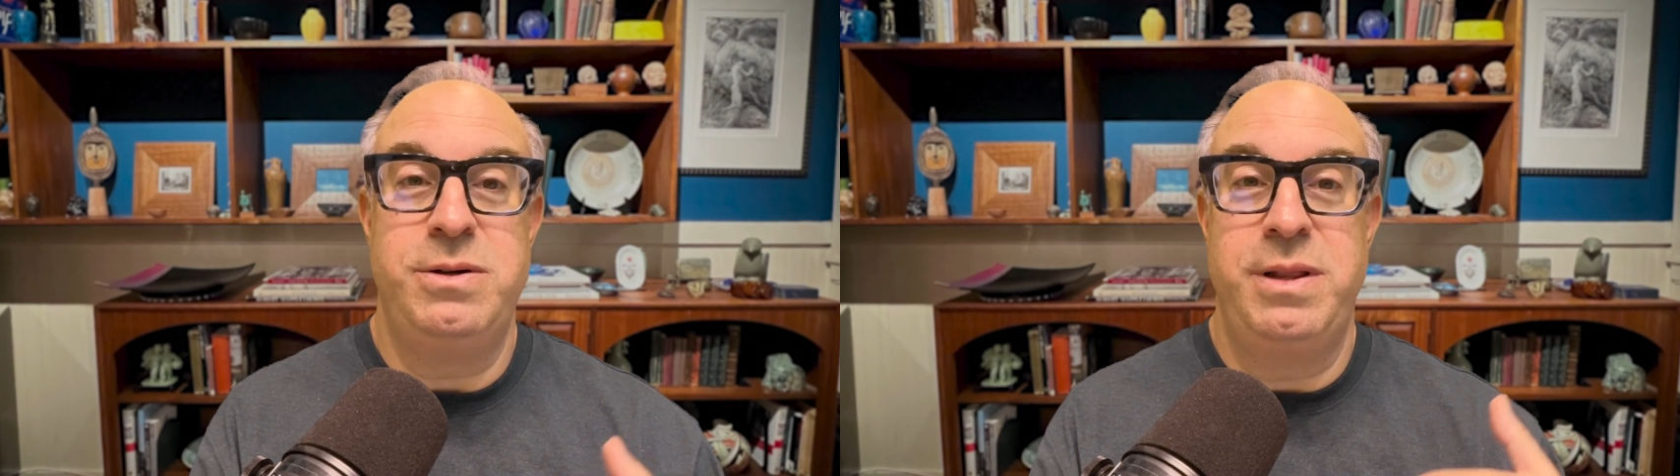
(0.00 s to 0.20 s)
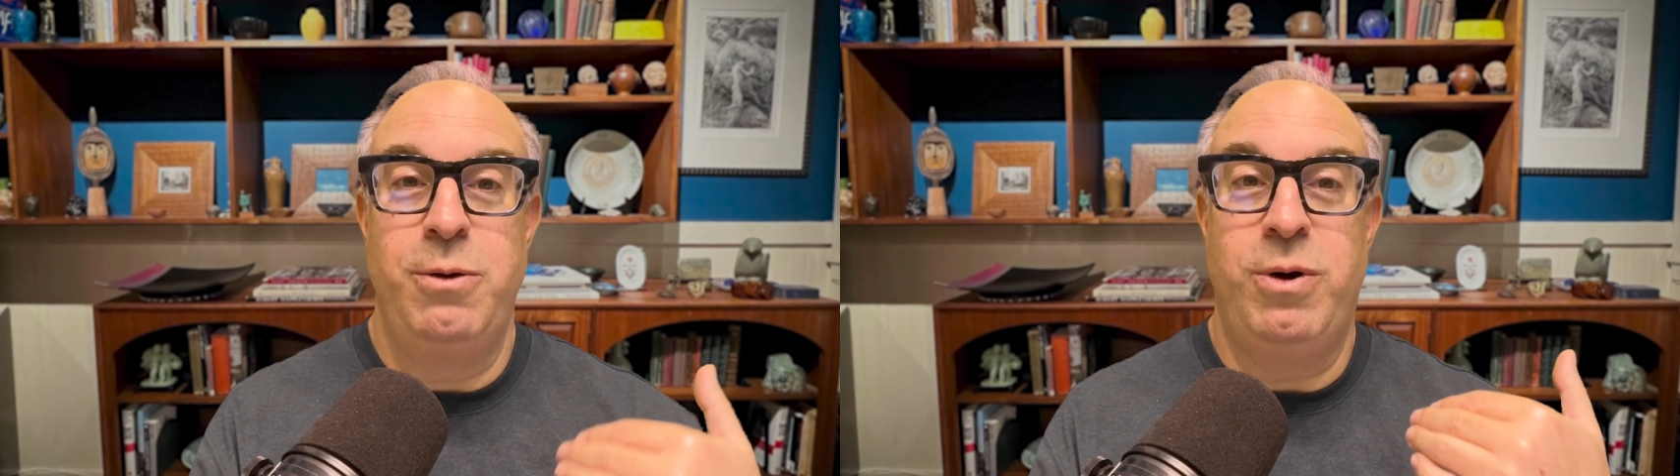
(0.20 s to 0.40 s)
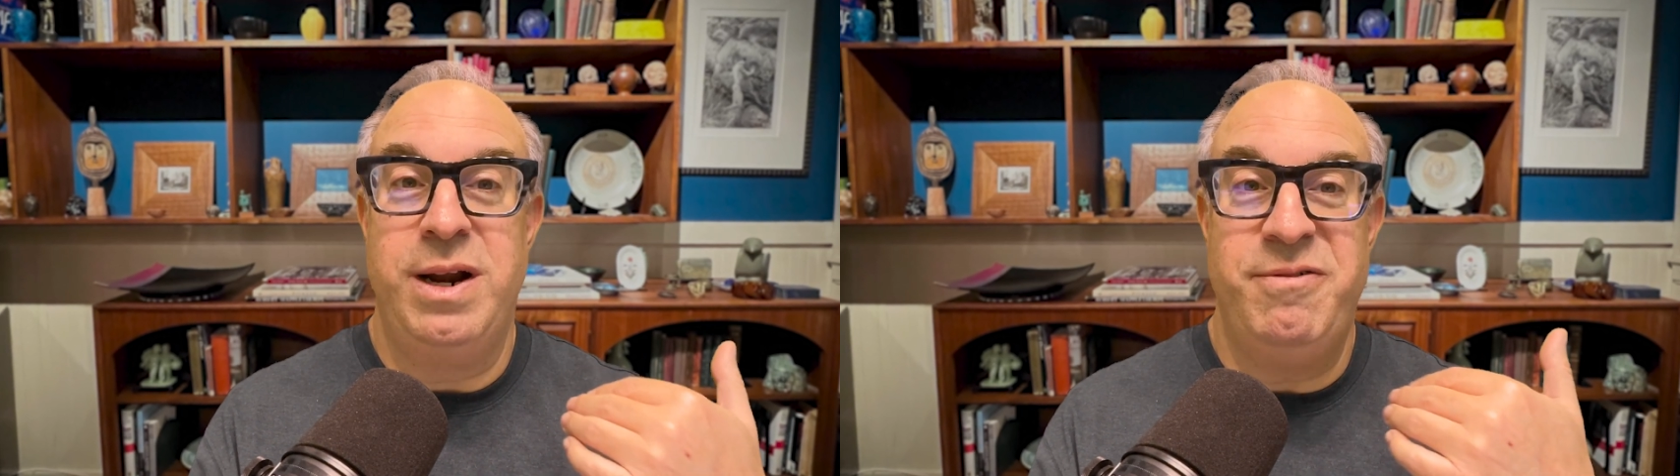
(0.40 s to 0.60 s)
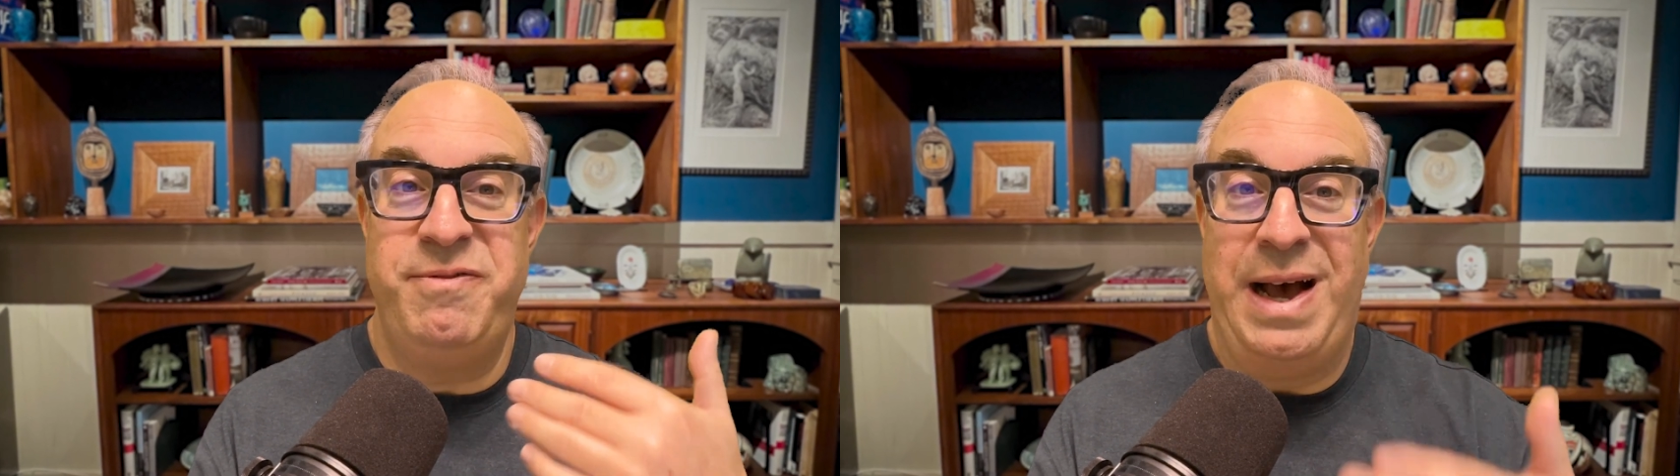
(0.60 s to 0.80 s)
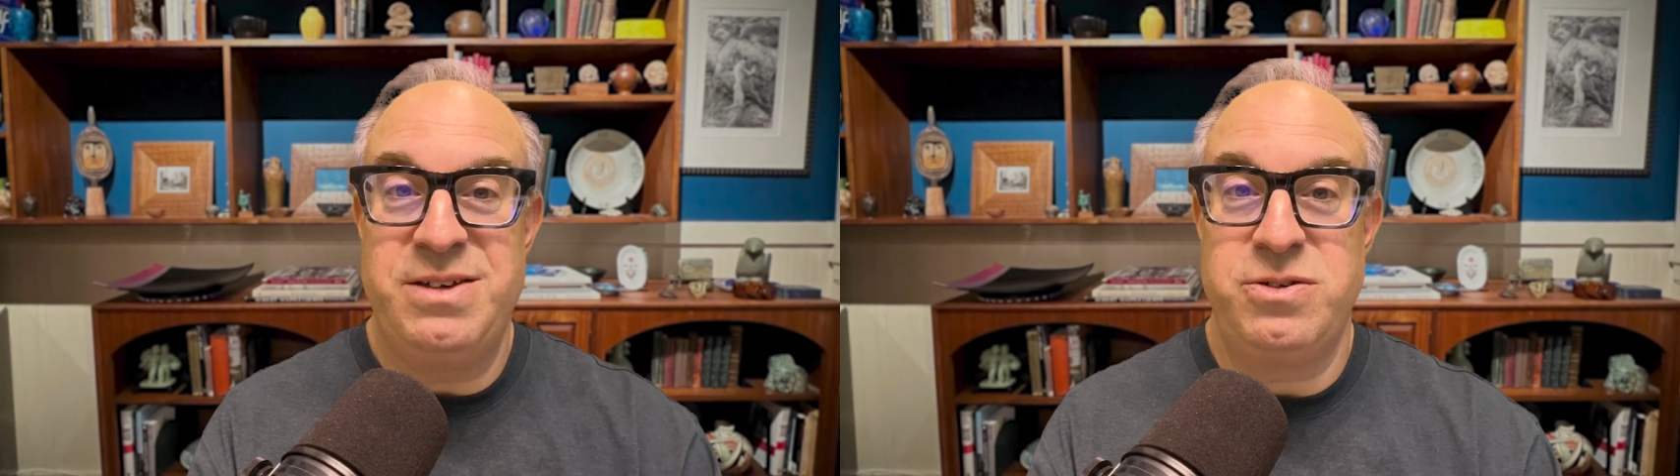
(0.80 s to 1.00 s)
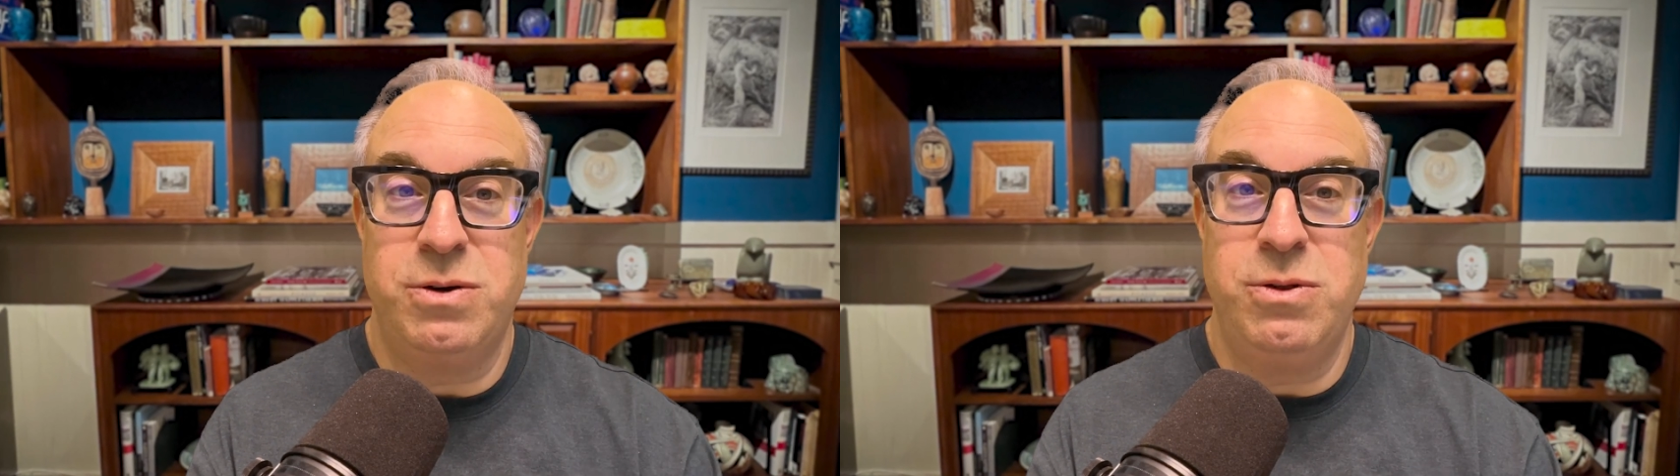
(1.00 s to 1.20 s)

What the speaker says: Do they want a faster